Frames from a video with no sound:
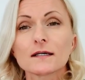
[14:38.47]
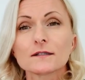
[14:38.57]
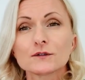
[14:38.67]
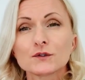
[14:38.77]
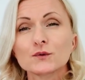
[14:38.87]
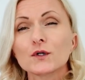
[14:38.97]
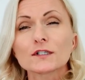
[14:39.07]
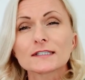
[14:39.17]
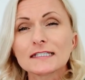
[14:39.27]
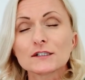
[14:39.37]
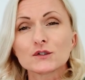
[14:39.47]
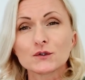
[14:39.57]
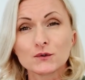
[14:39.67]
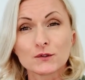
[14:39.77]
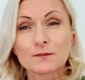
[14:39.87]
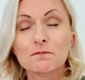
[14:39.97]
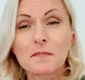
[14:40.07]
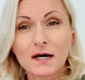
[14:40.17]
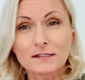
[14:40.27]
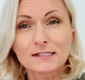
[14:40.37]
do not need to use
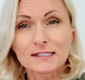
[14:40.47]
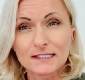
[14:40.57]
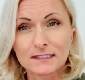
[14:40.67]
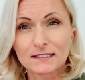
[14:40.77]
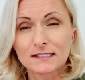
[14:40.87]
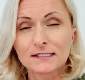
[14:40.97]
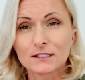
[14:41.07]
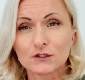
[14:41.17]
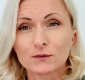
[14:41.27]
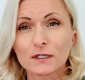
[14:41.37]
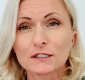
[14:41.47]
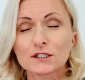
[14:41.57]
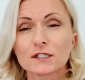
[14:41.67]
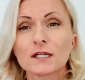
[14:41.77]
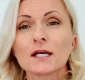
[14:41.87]
must in this situation.